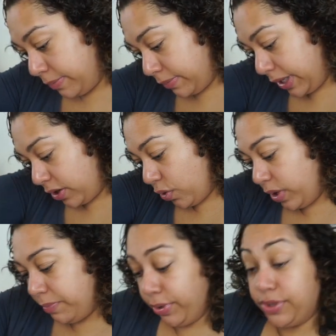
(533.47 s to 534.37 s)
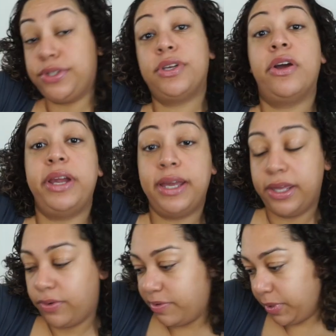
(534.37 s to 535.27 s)
my coin purse. Sorry, I
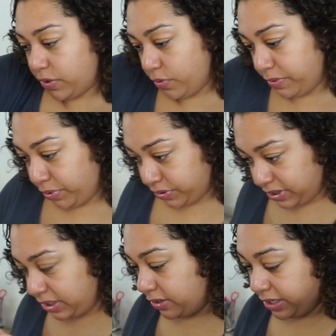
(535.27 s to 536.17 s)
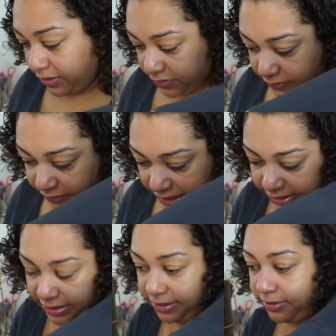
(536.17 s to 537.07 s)
don't have my coin purse in here. I have to
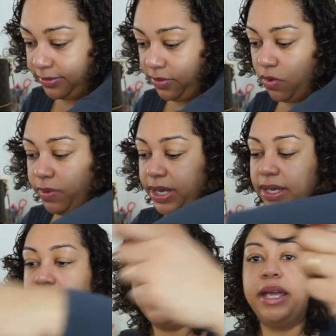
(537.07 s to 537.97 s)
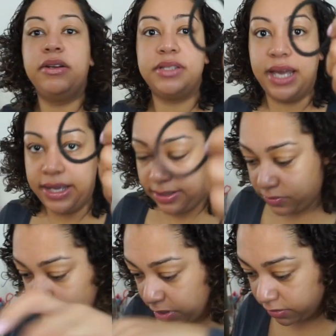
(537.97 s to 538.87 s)
find it. Oh, and a hair tie
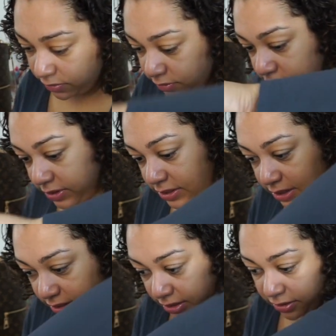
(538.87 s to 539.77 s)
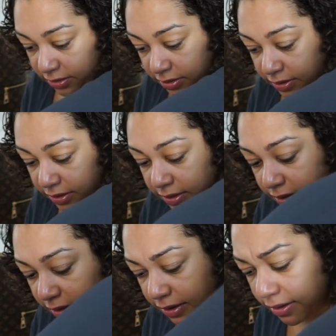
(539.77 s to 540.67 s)
as well. It's in there.
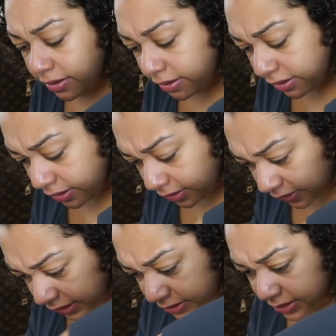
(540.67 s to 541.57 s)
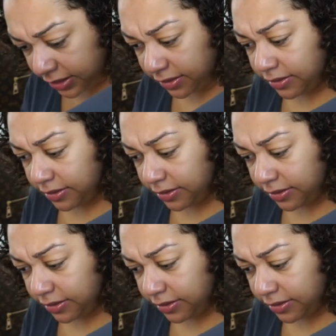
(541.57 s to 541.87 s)
And that's it.